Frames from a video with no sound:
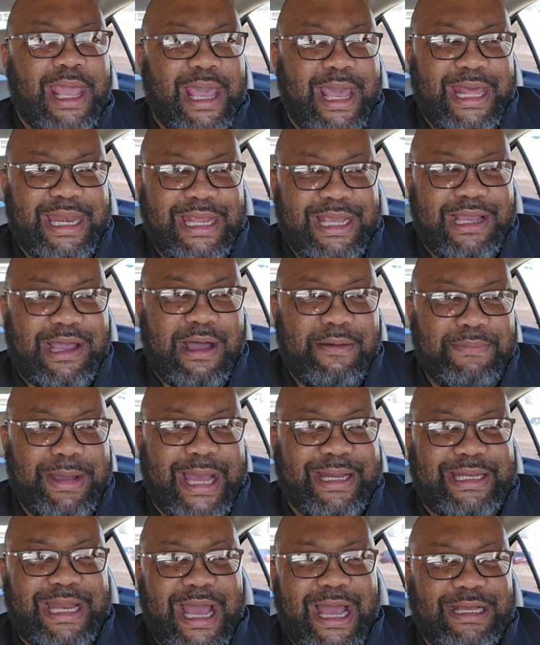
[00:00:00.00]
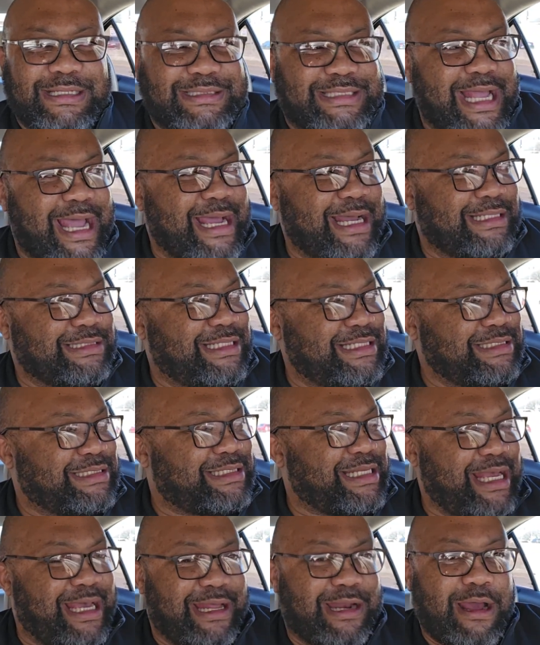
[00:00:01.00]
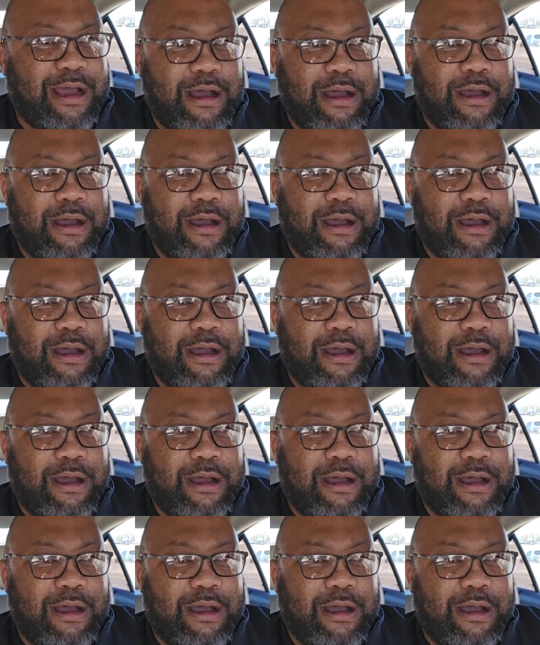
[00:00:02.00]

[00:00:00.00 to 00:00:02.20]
And he come back downstairs. He said,